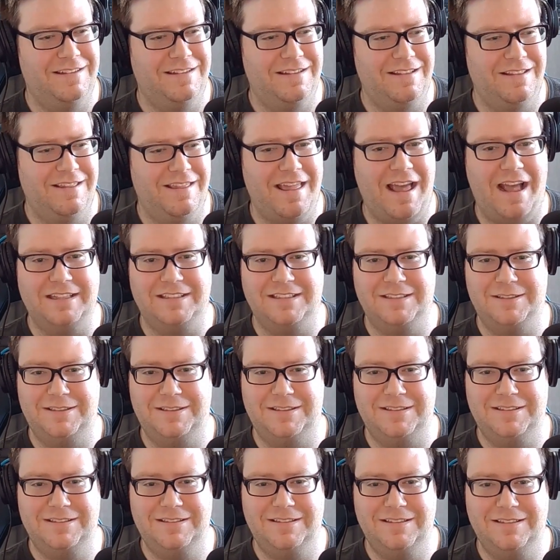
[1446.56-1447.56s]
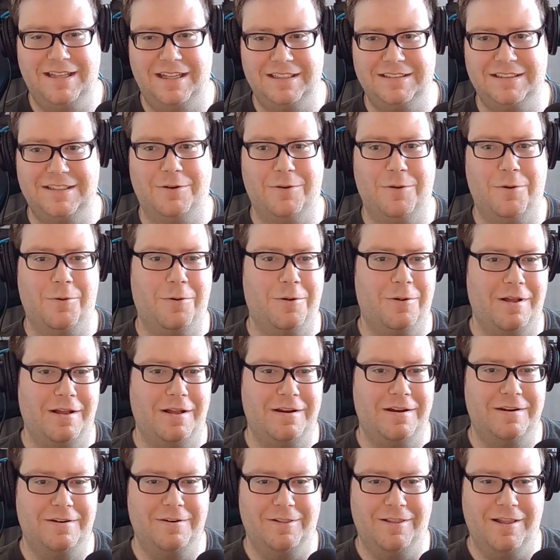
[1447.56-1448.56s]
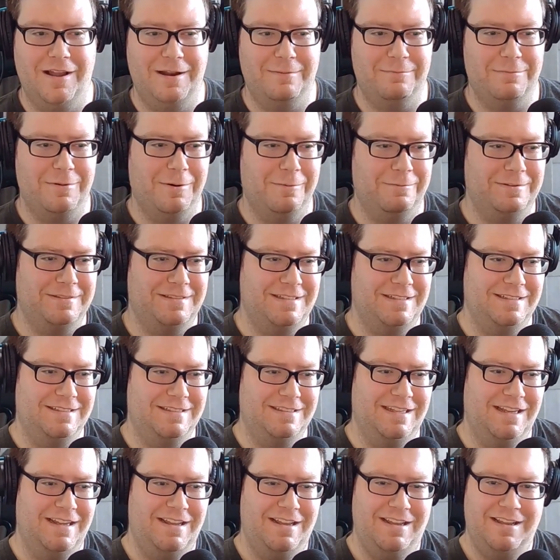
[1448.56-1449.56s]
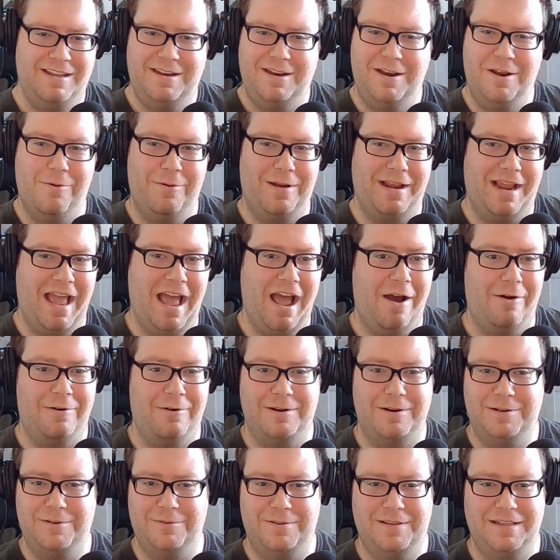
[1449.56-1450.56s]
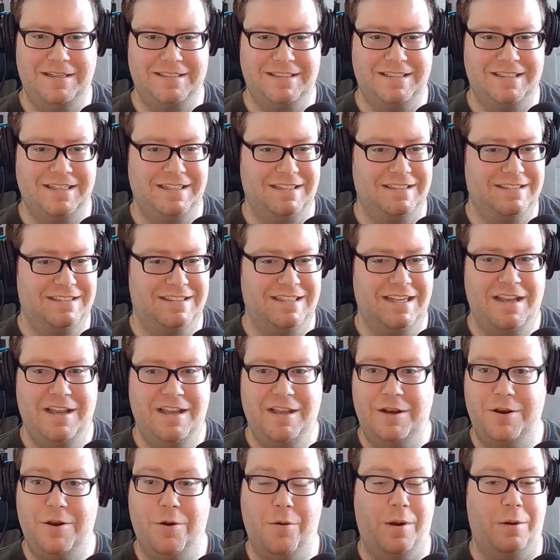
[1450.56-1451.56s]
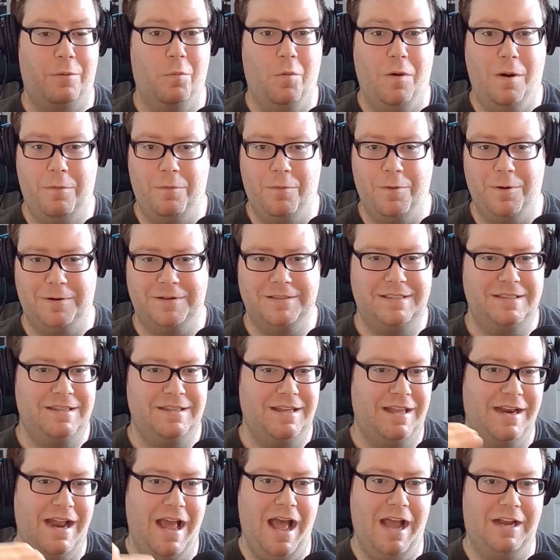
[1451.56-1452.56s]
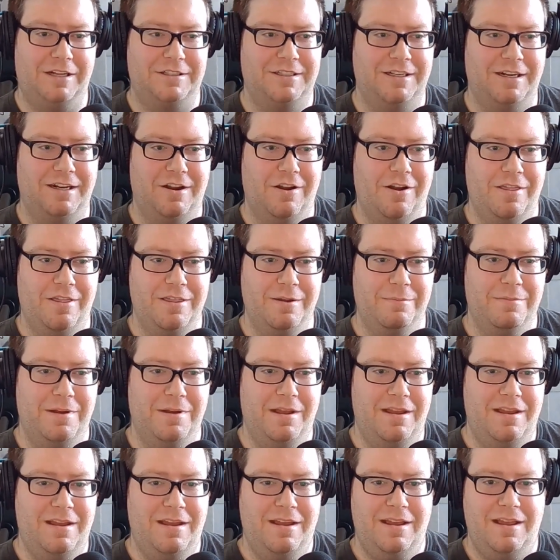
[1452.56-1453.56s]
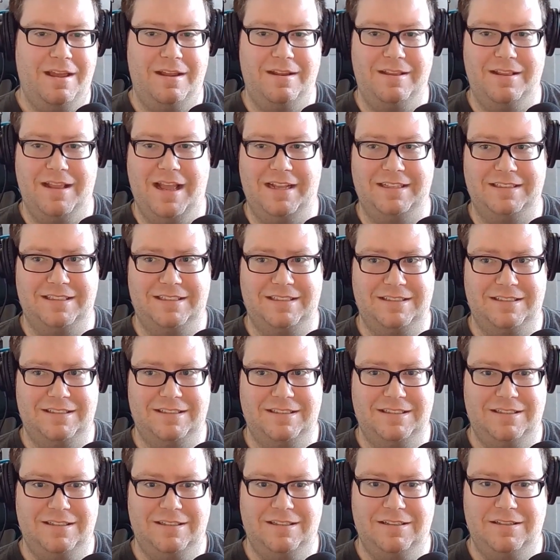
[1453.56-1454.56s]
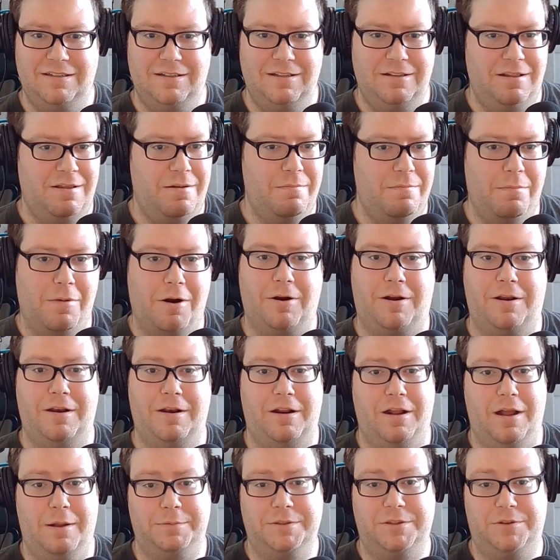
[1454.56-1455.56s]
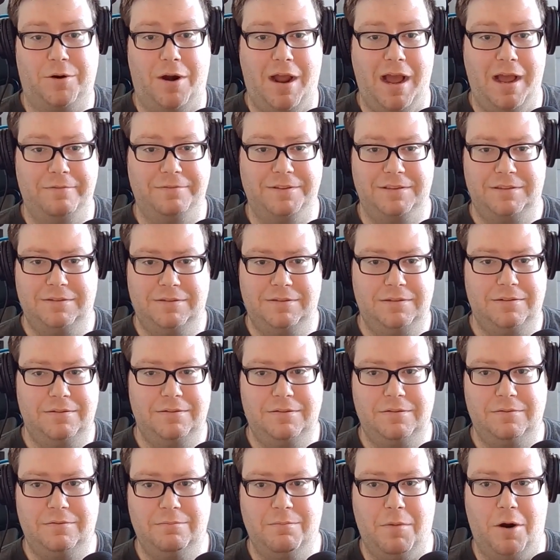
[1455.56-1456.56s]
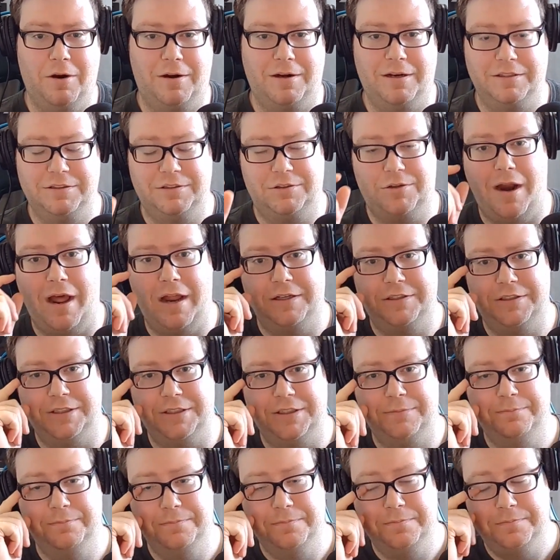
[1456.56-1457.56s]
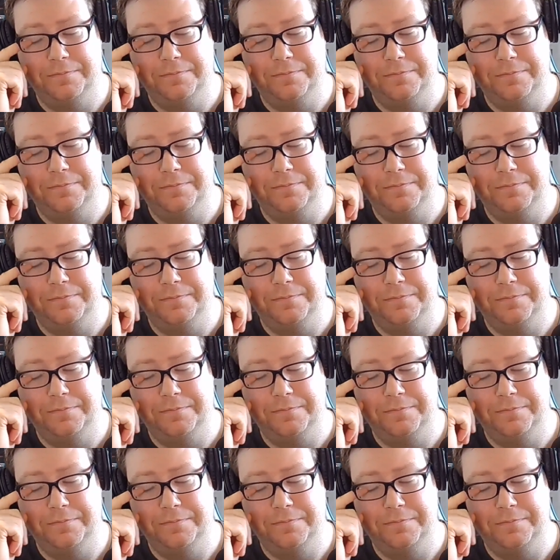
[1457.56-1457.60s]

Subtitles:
That's the whole underlying purpose, is knowing how to do these things, knowing what works, and actioning on them. And that's marketing ops drives marketing strategy.